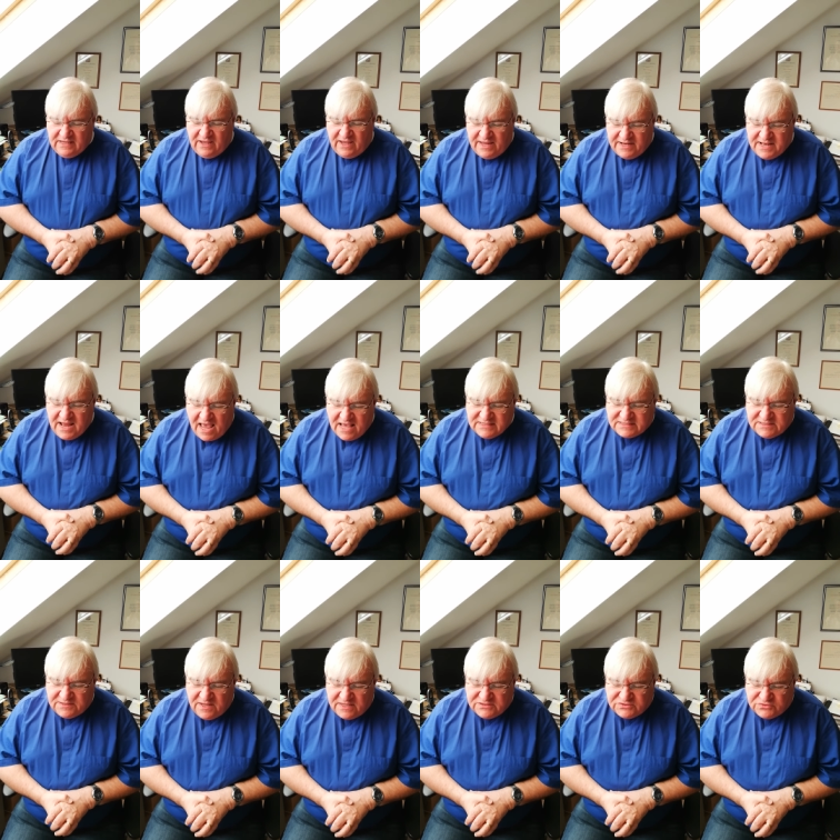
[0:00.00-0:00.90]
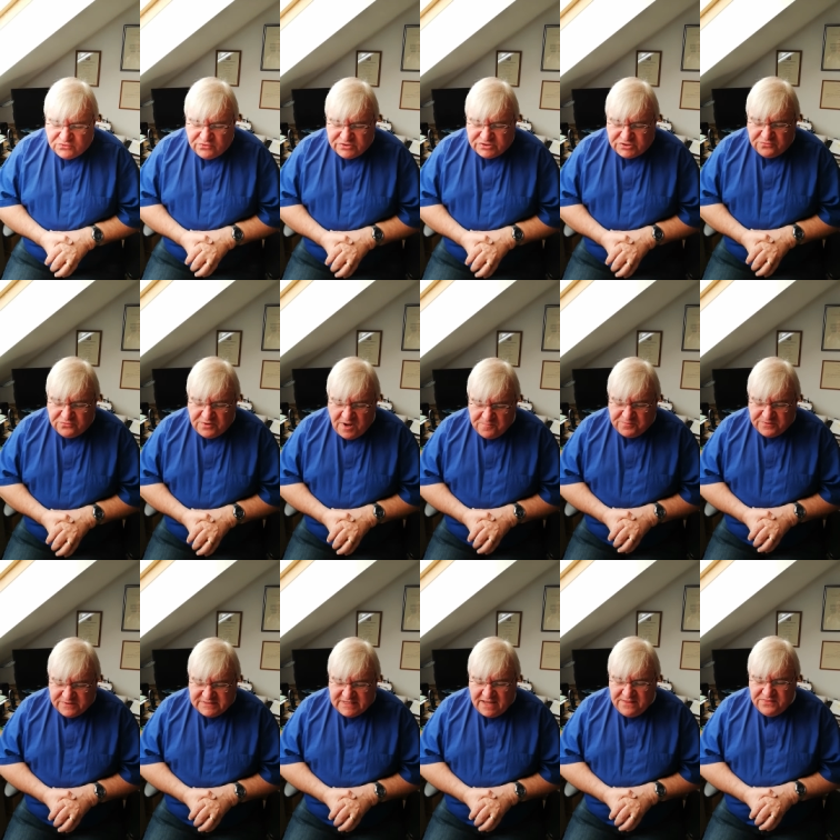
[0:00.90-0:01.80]
It has to, as those who
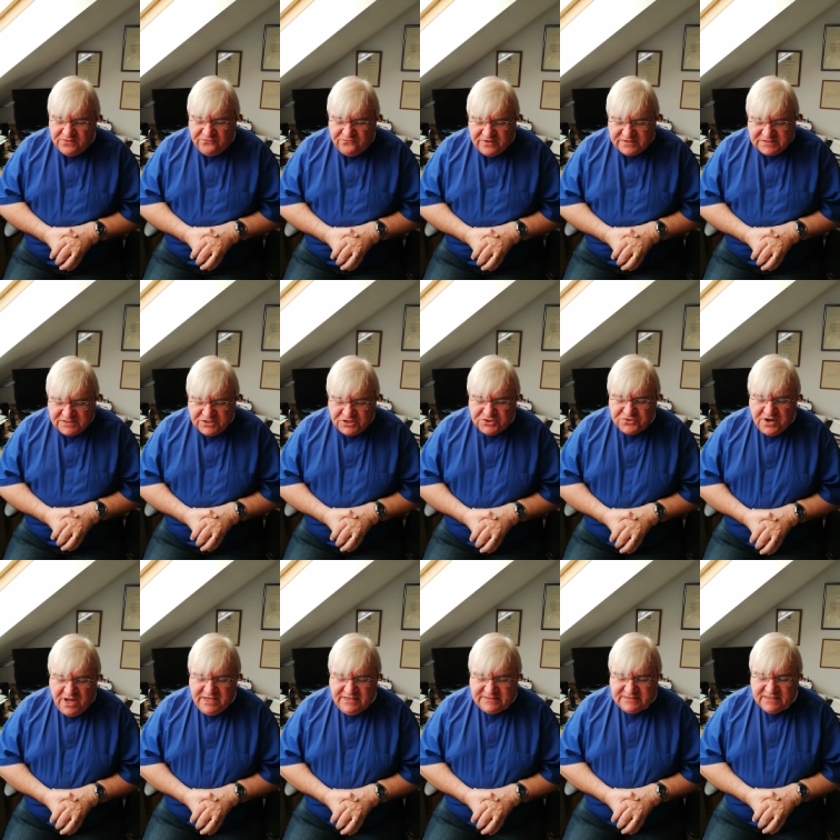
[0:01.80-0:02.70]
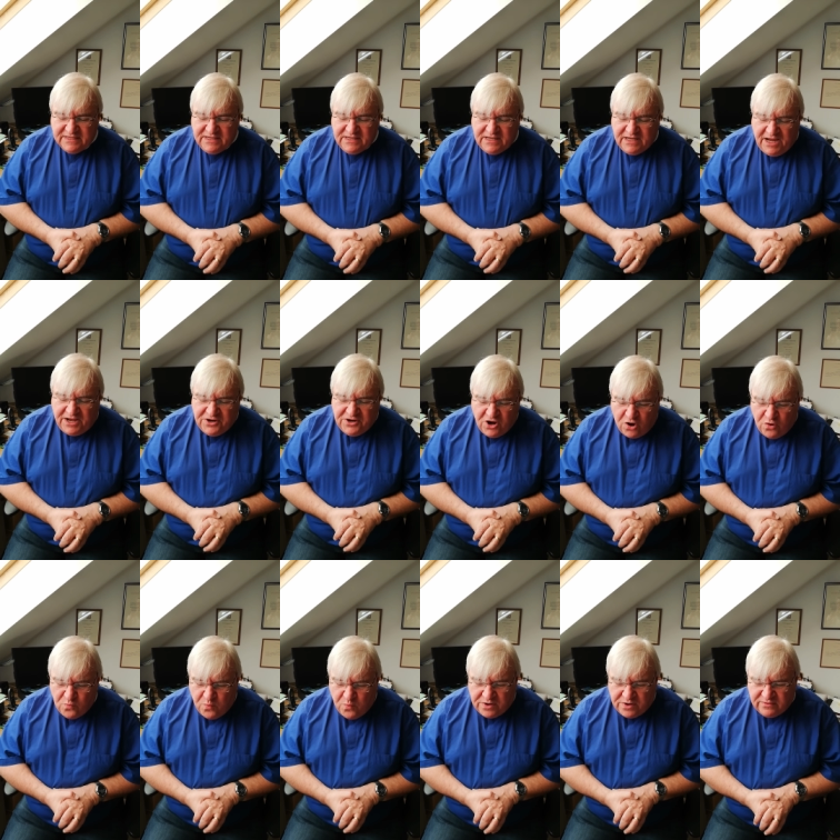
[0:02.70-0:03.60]
represent the risen Christ in
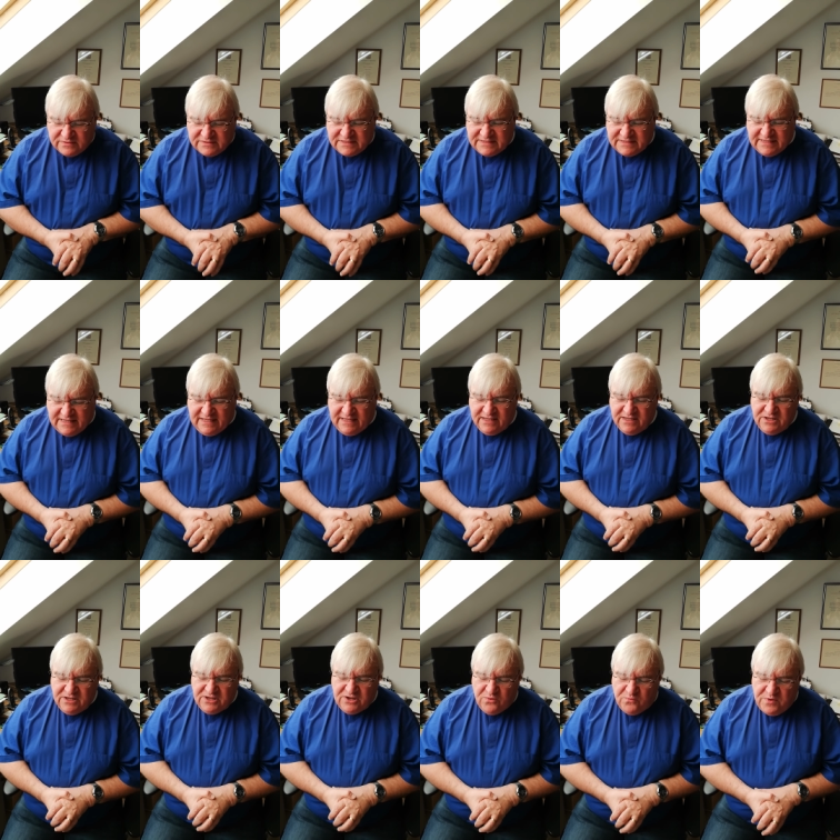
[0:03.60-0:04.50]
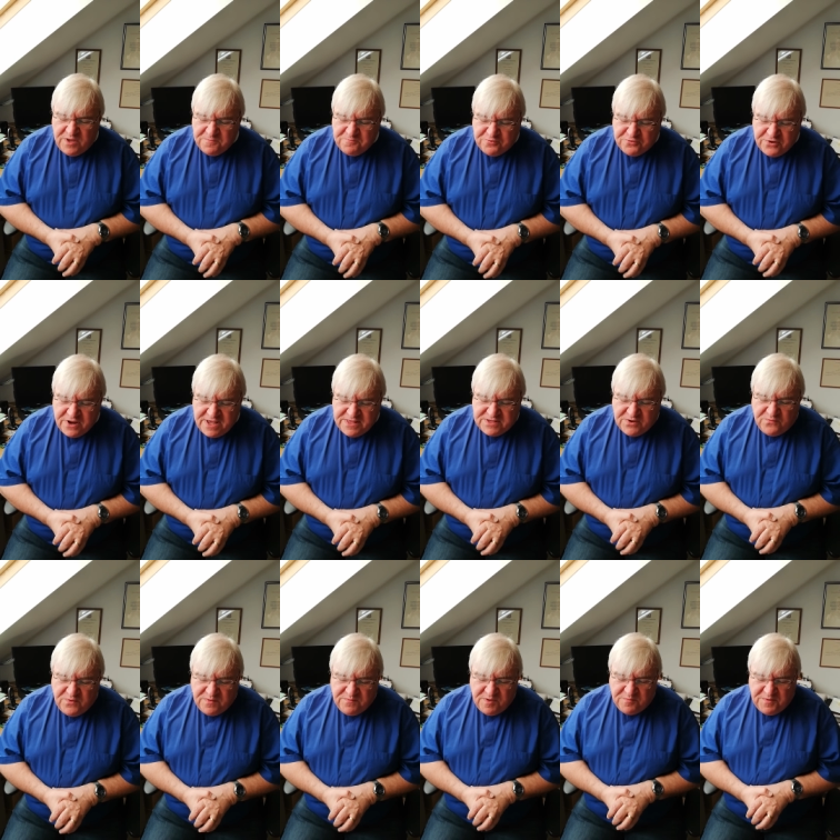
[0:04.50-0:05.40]
our world today, we pray that
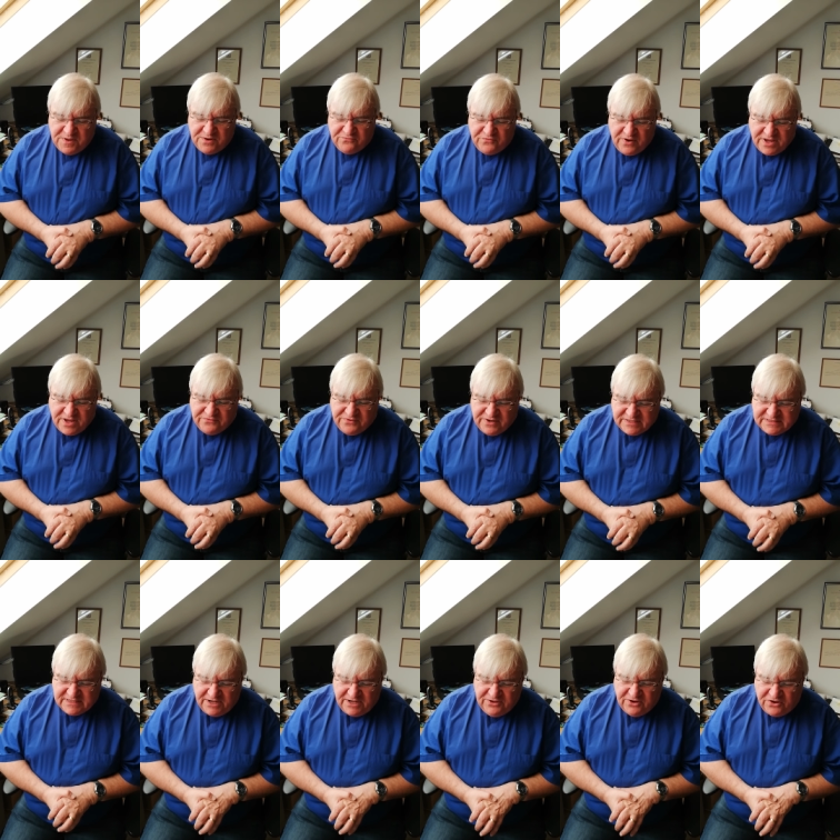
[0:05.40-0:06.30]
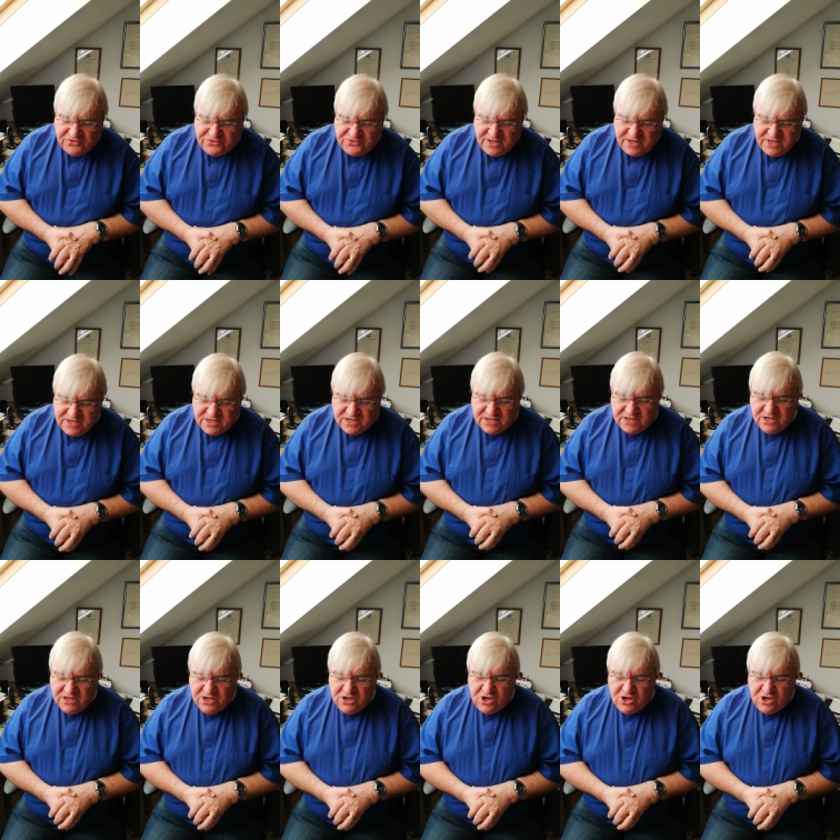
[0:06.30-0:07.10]
we may be rigorous in our thinking,